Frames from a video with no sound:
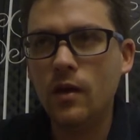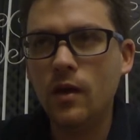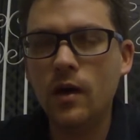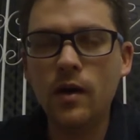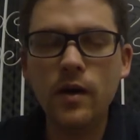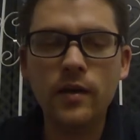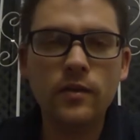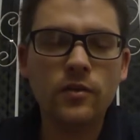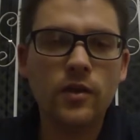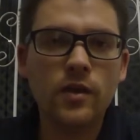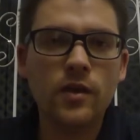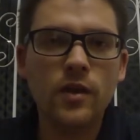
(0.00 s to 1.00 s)
Uh, and this
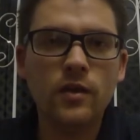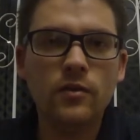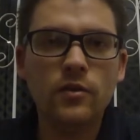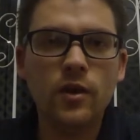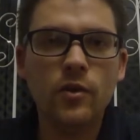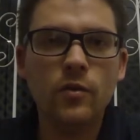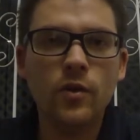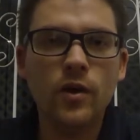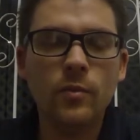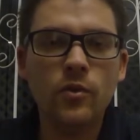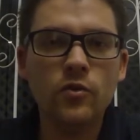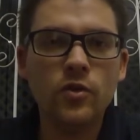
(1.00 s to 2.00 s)
kit here. So
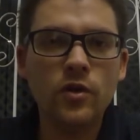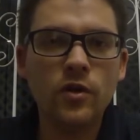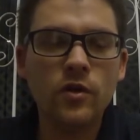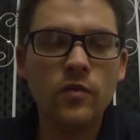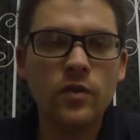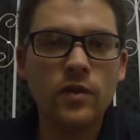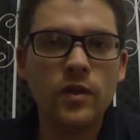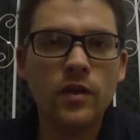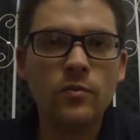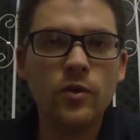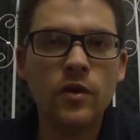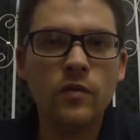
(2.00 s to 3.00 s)
um, I'll turn it over to the kit
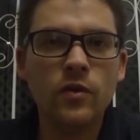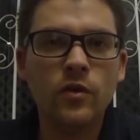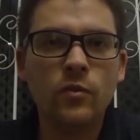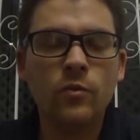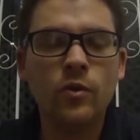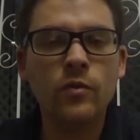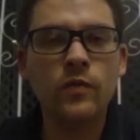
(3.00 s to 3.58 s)
and we'll have a look at what we've